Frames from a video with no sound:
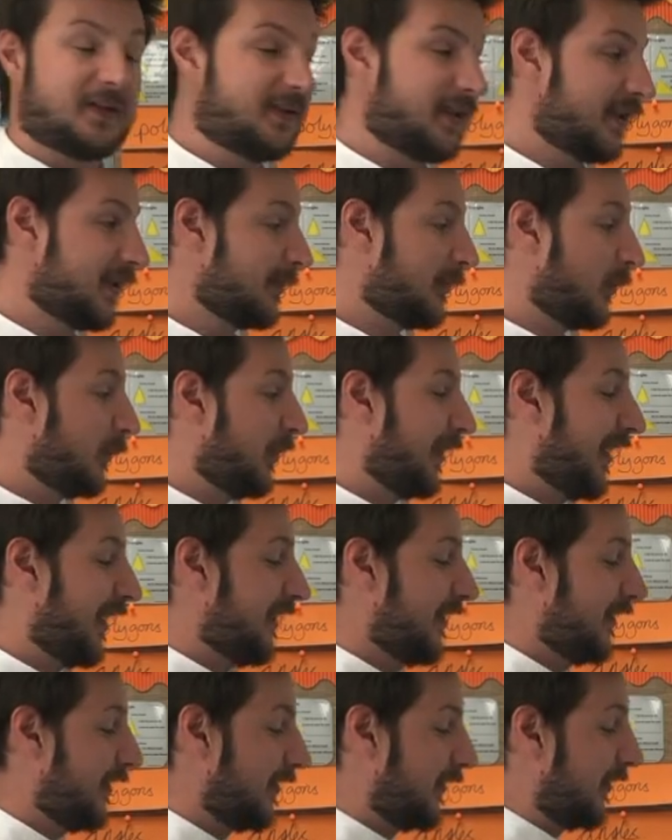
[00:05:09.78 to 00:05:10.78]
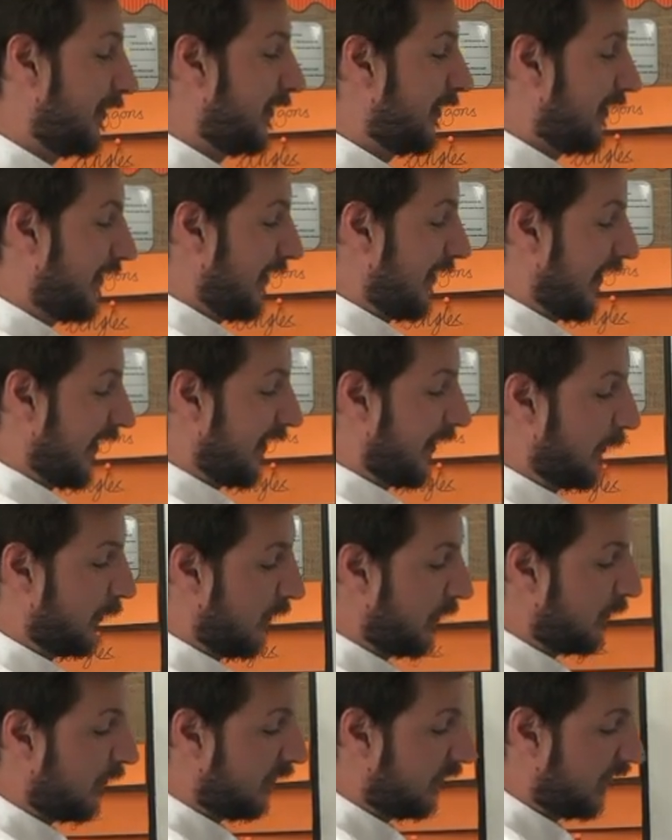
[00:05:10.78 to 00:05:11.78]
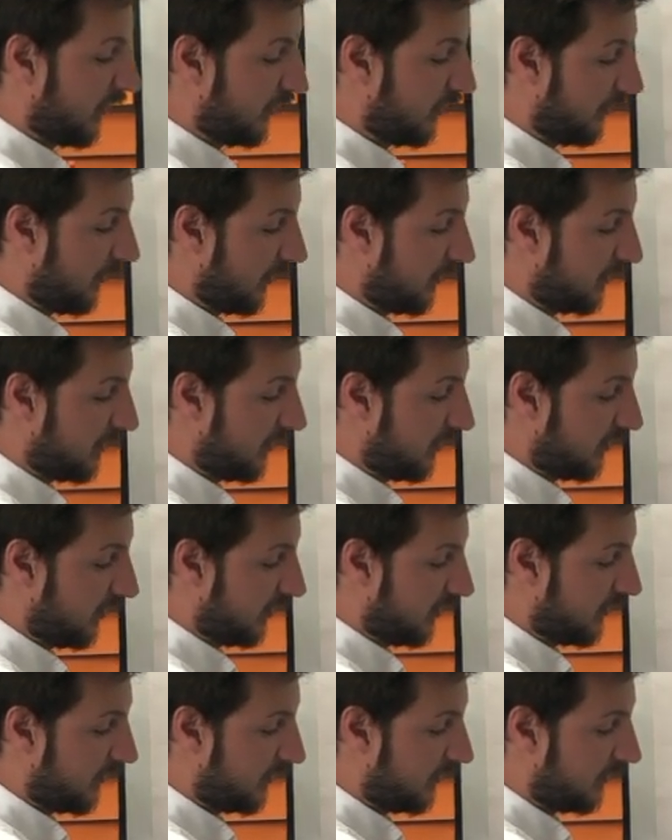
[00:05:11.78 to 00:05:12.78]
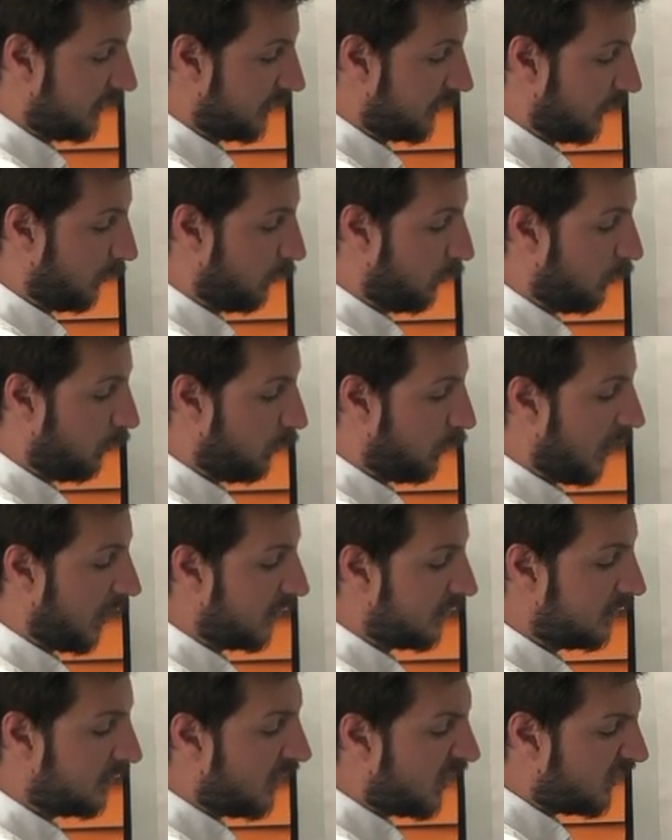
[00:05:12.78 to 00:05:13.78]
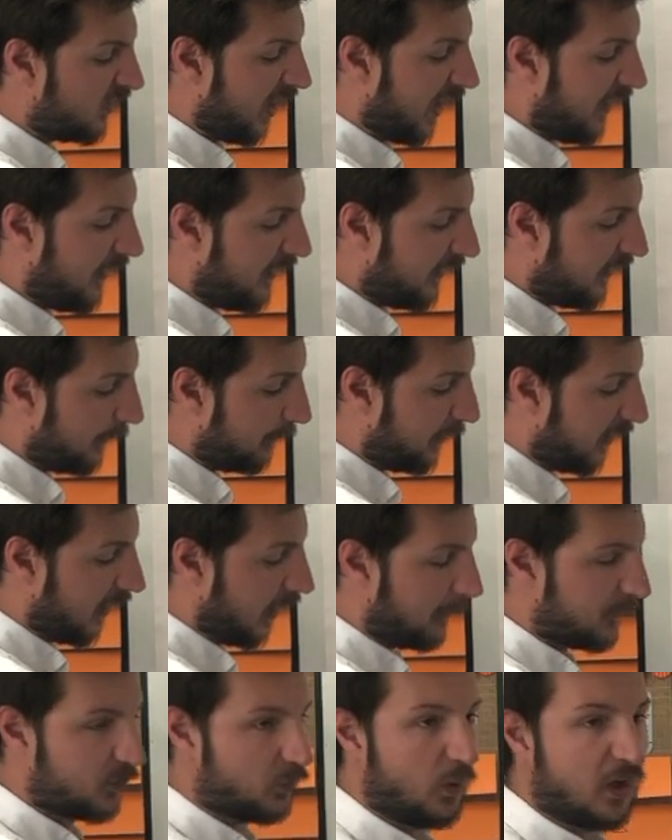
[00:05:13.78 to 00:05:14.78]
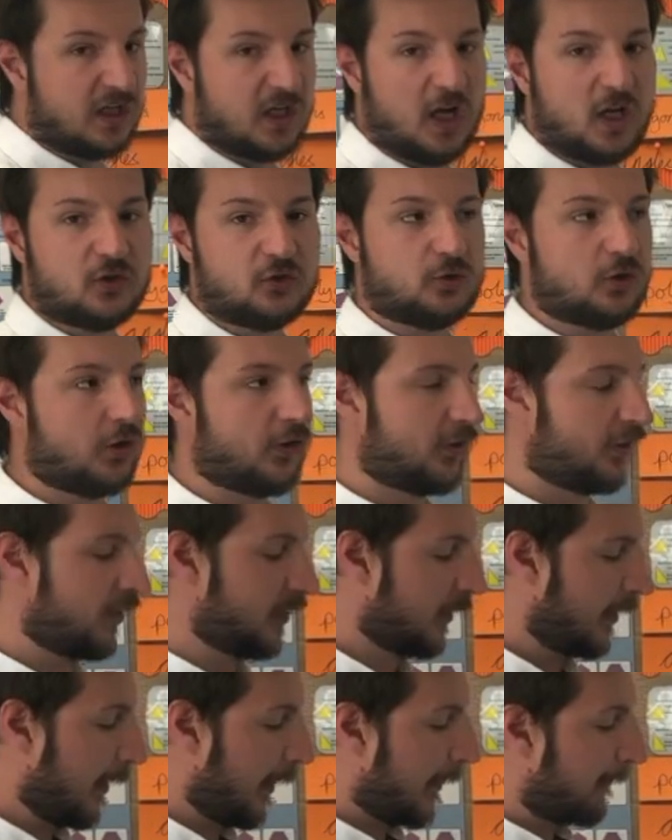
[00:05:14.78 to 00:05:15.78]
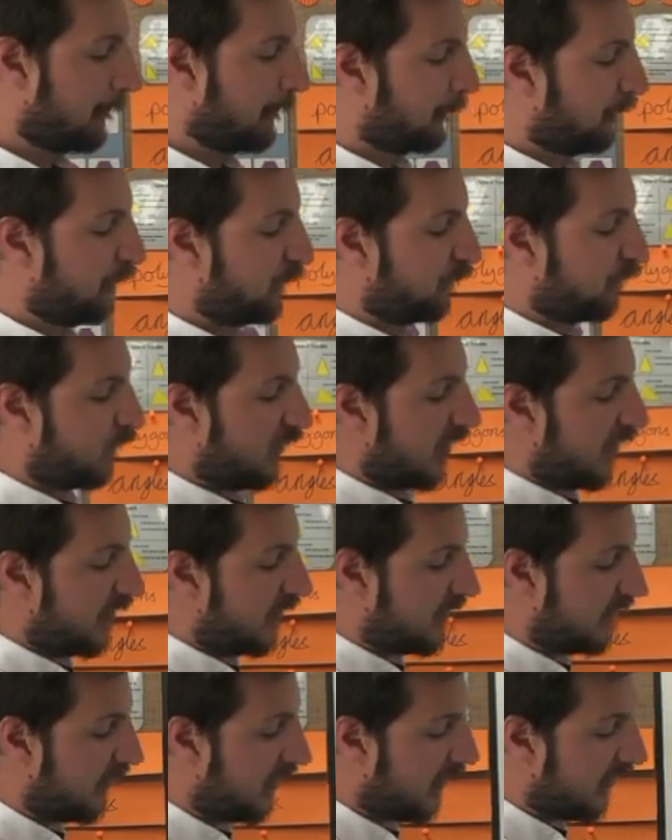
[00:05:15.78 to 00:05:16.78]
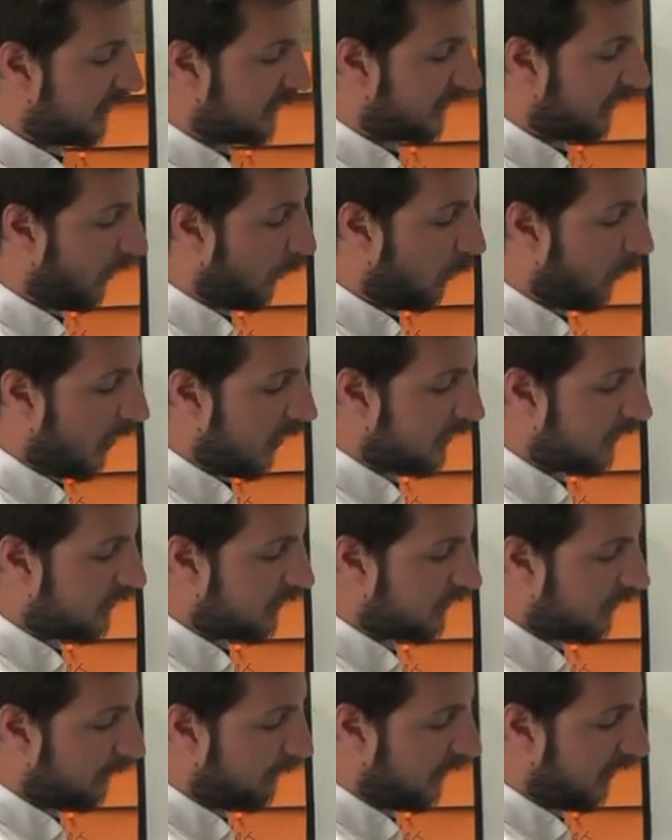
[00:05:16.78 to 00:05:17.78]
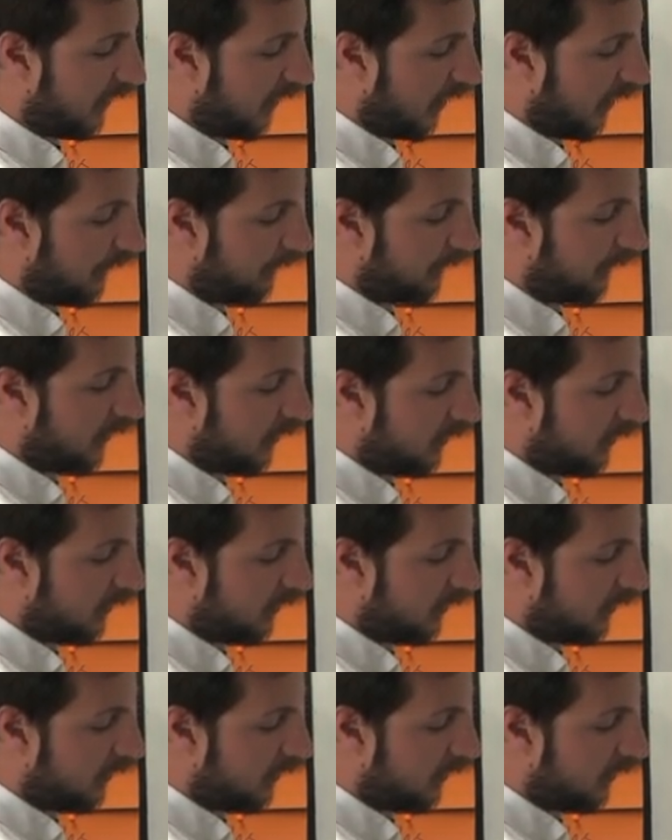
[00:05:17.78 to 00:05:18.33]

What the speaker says: decimal place, and then we move each of those digits. So 1/10 becomes 1/100th, 6 ones become